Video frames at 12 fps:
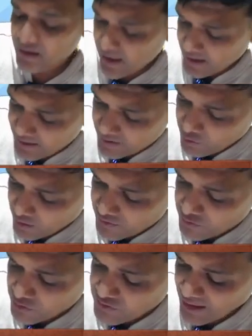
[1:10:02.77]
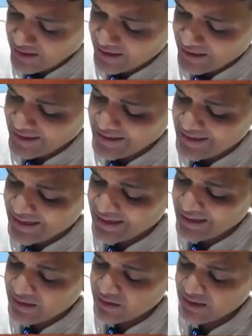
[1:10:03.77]
Next, you understood strategic
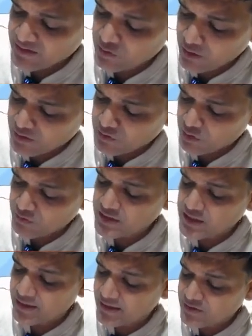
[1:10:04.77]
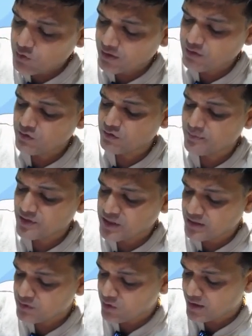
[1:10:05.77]
intent. Next, you understood vision. Next, you understood
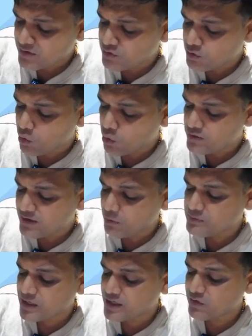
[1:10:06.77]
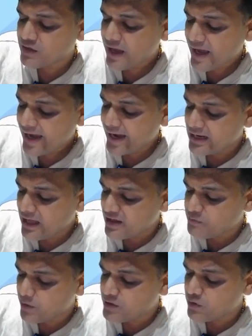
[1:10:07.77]
mission. You understood goals and objectives. And
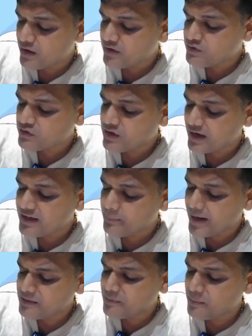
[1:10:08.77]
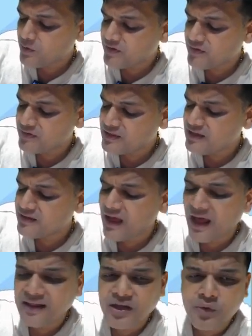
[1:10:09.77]
last point, you understood strategic management process. These
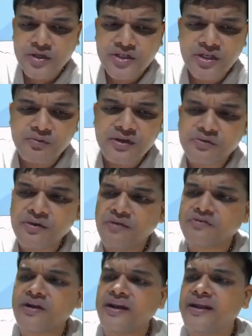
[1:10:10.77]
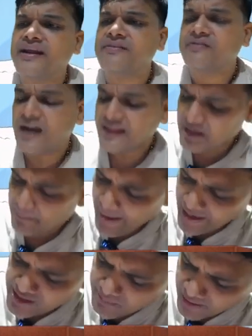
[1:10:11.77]
are the questions which we have studied in strategic
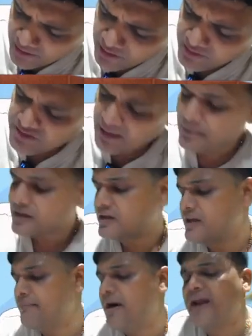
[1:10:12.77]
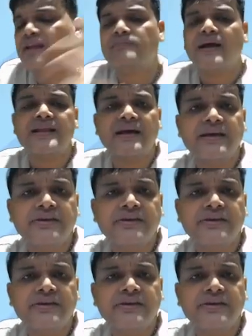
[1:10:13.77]
management in chapter 3. Bharat Mata ki